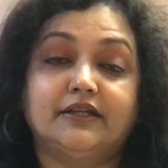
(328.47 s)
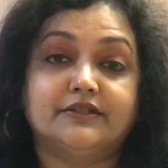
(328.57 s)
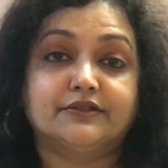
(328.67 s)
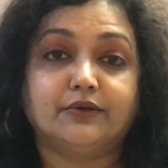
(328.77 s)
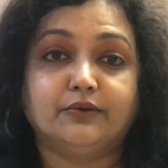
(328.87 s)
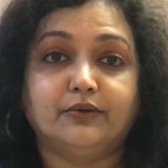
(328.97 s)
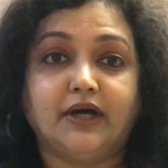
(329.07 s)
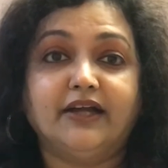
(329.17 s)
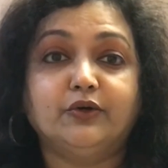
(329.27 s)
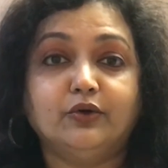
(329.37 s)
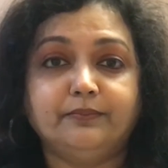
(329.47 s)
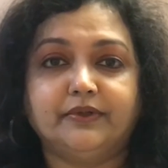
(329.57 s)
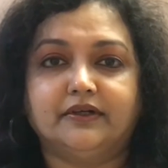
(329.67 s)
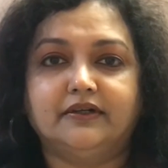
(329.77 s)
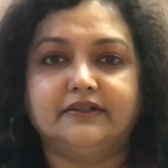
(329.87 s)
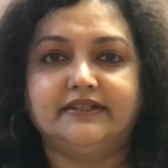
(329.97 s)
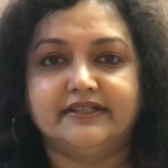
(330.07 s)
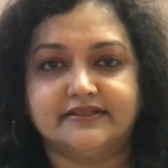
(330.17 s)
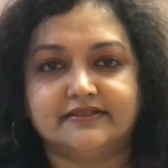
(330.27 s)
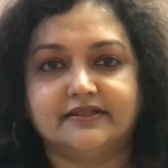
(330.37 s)
So I hope
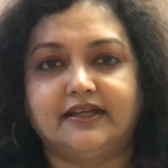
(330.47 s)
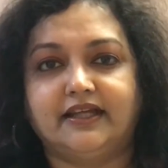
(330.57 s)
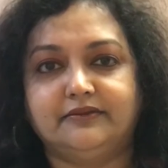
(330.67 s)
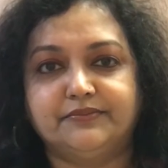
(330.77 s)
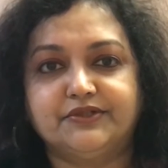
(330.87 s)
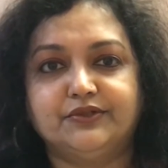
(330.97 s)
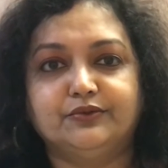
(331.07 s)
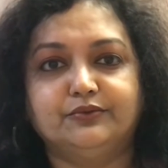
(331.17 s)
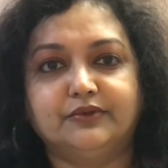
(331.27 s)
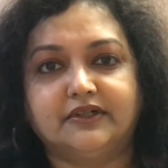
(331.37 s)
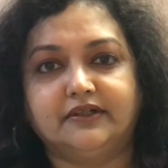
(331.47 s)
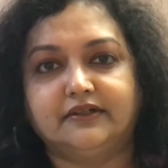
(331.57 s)
this helps you,